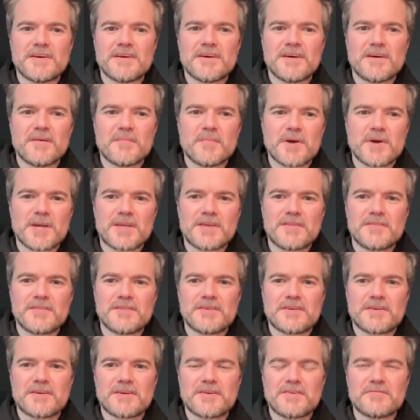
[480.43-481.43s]
back
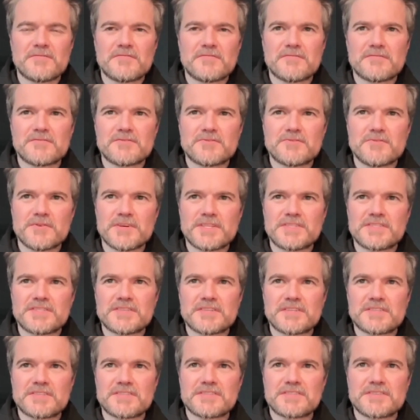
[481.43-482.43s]
in the kind of
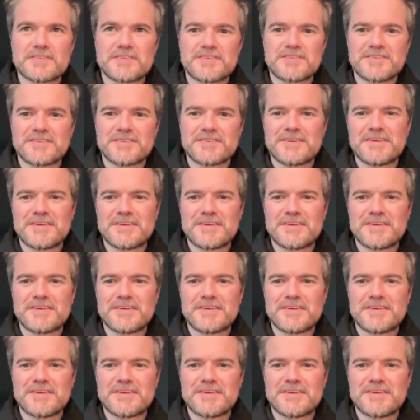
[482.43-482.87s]
286